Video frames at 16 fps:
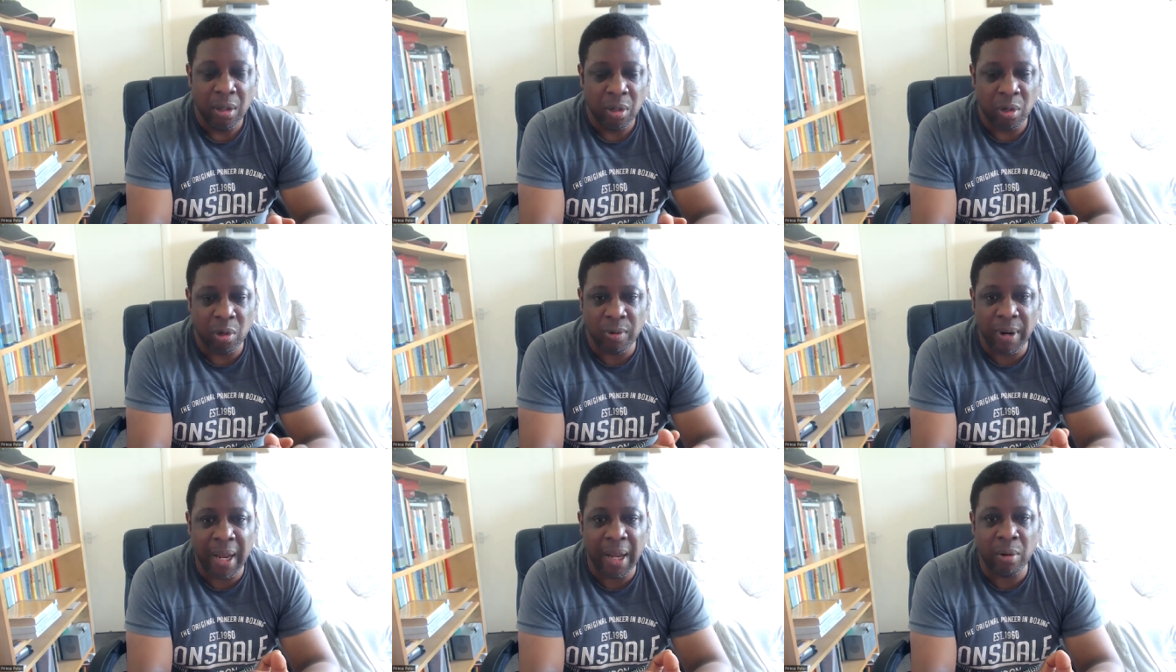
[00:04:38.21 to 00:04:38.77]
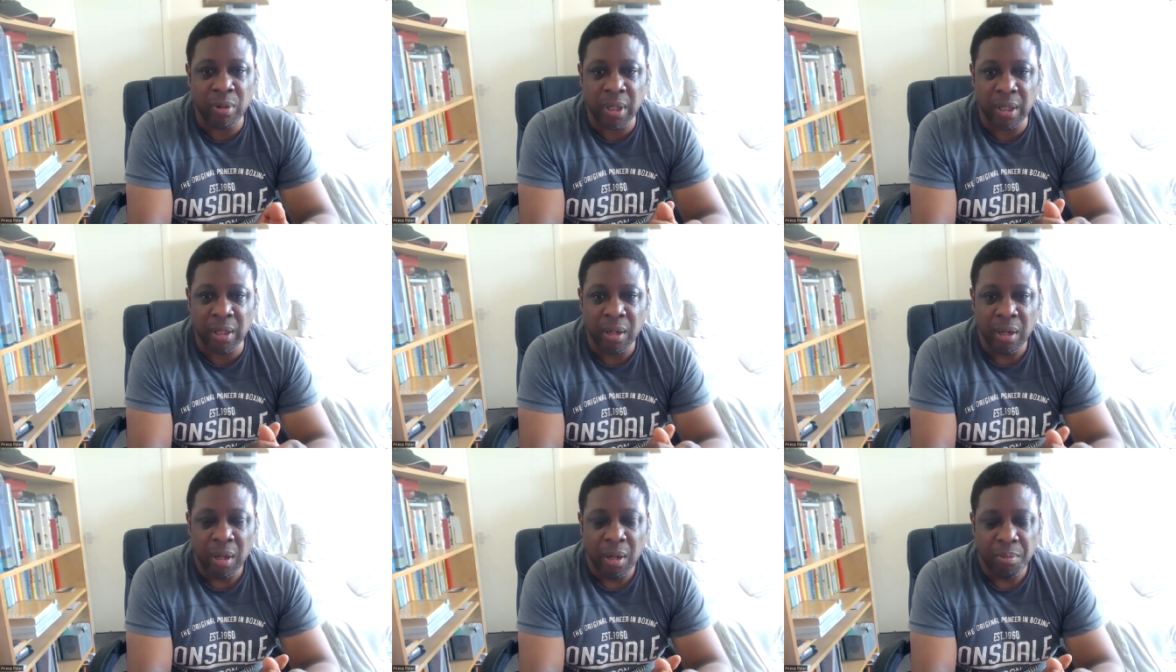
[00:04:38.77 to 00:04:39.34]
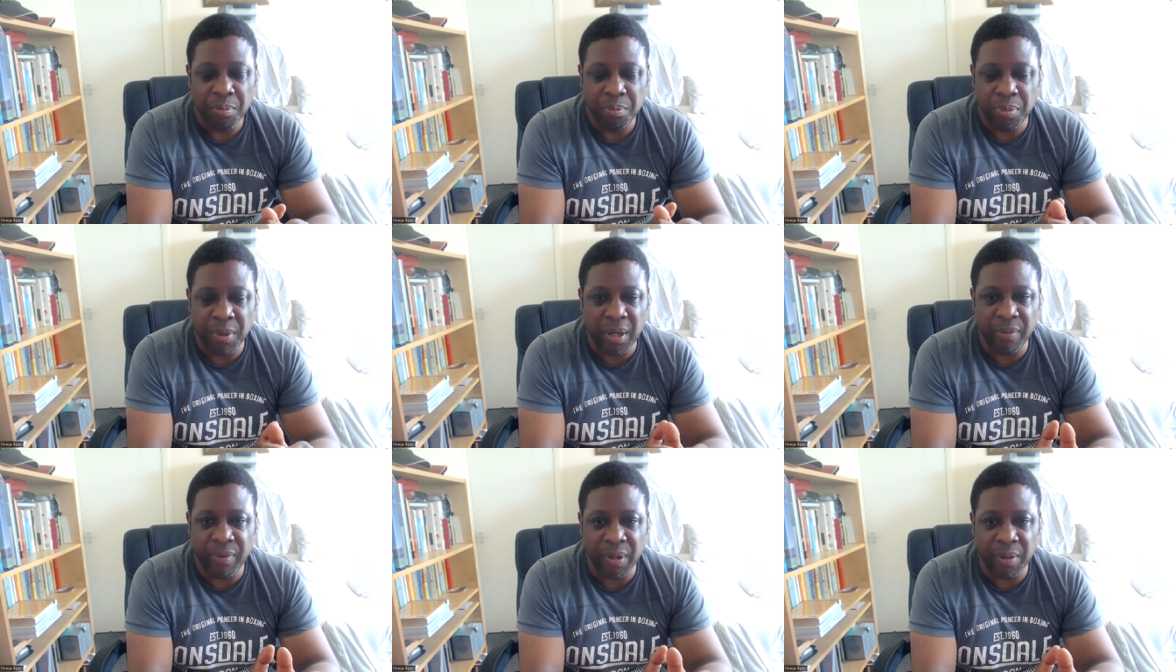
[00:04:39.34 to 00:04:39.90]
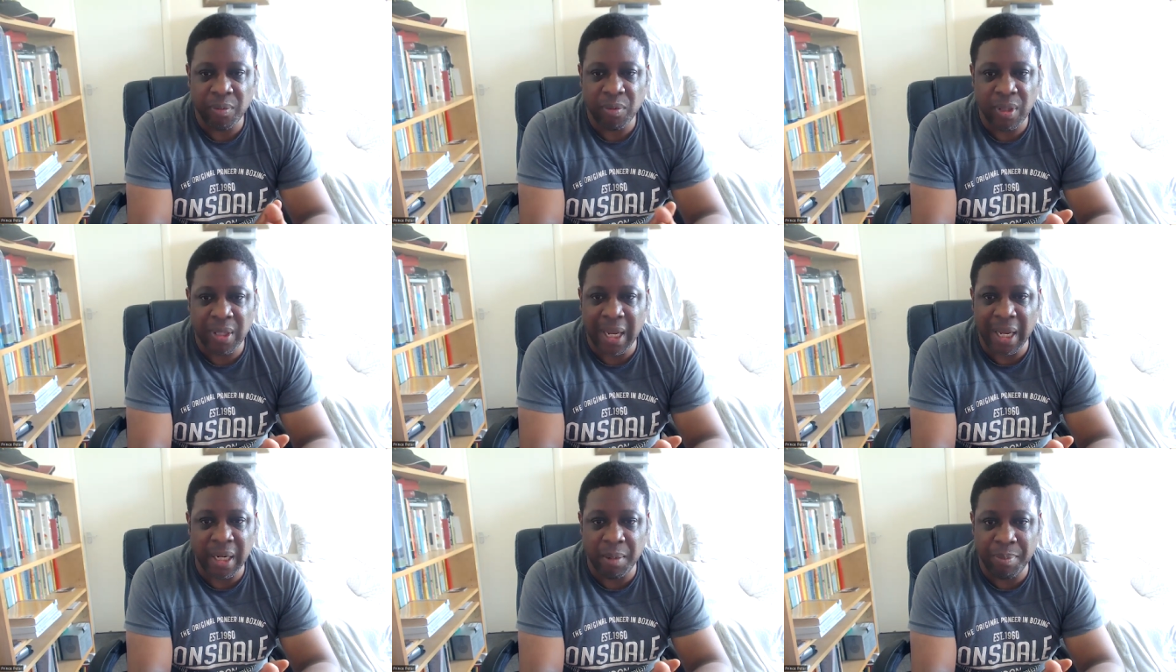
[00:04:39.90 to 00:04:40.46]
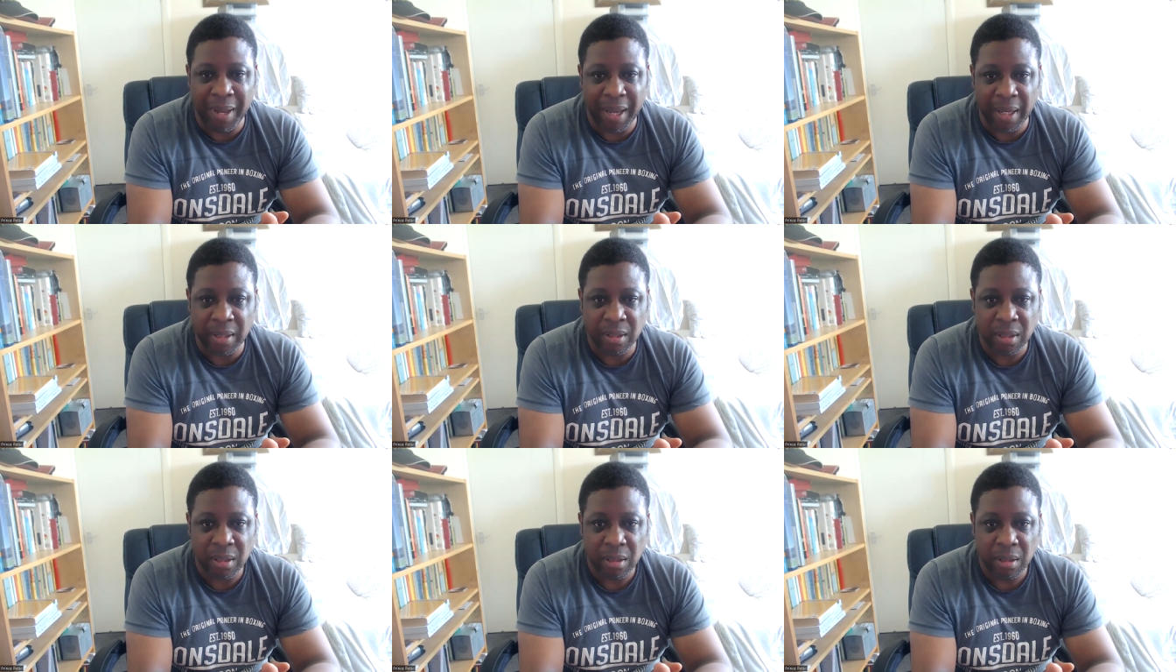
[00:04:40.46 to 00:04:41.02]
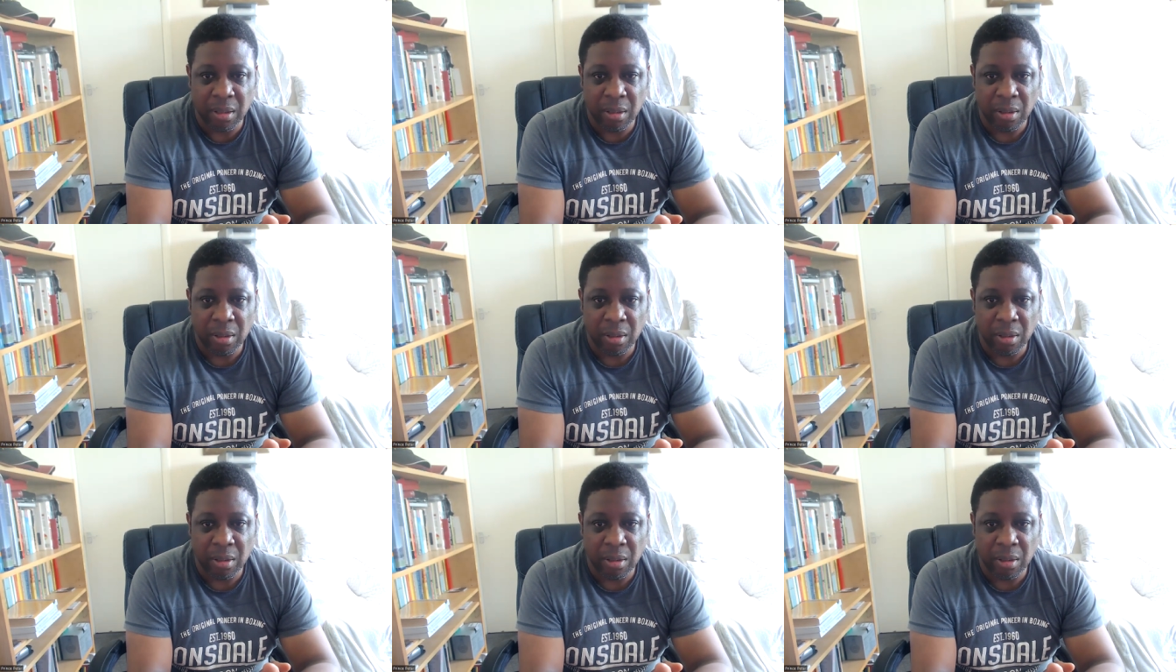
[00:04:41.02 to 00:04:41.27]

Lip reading: corralled in giving teddy bears